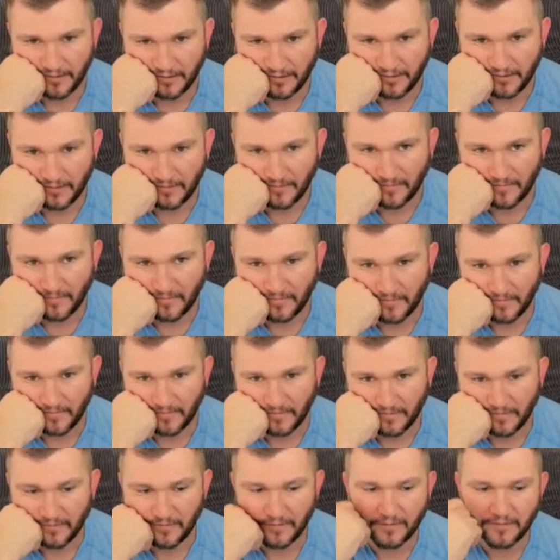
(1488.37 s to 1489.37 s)

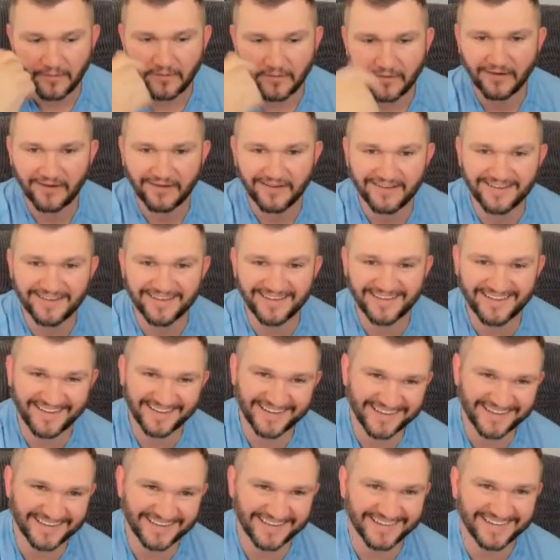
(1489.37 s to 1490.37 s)

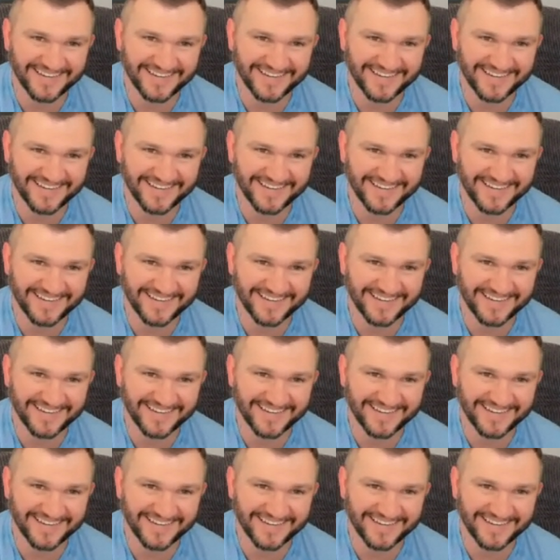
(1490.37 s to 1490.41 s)
(not speaking)